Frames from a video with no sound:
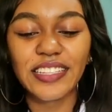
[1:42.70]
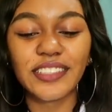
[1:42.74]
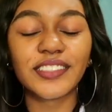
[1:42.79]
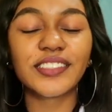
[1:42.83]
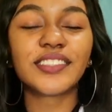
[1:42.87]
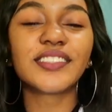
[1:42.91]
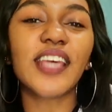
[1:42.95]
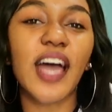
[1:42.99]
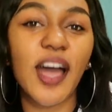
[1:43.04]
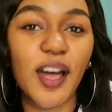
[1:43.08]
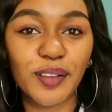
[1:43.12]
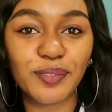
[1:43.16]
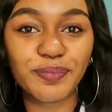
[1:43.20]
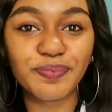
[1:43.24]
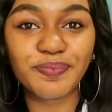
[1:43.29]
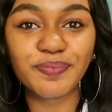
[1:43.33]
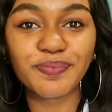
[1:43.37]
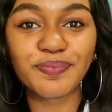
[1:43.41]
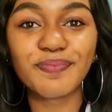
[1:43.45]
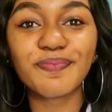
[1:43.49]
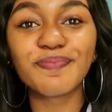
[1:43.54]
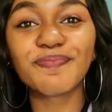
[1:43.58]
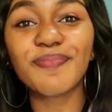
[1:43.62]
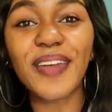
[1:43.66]
So,
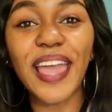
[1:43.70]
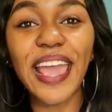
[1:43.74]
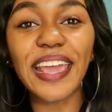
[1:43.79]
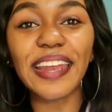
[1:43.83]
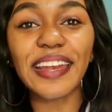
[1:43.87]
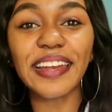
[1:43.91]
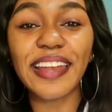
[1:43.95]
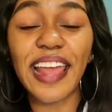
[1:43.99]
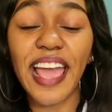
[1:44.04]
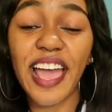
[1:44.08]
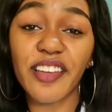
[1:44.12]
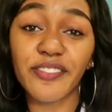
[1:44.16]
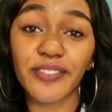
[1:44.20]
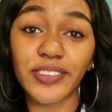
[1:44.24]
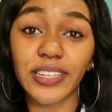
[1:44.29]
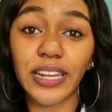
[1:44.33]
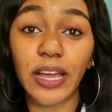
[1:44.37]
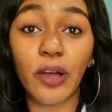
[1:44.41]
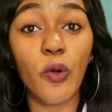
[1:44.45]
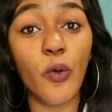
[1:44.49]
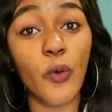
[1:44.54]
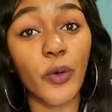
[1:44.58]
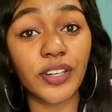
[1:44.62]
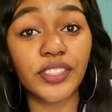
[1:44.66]
Made in
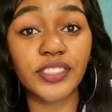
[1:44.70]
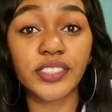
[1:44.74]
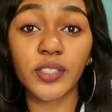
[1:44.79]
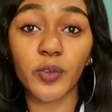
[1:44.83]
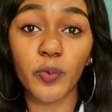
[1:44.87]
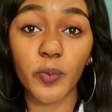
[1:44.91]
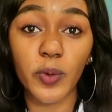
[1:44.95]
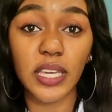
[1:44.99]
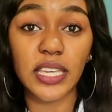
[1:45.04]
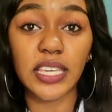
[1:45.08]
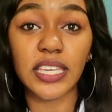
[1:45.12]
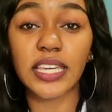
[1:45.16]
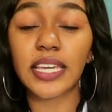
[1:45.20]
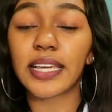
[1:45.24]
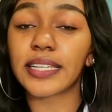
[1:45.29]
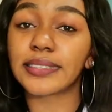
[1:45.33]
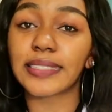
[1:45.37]
Heaven, according to Wiki,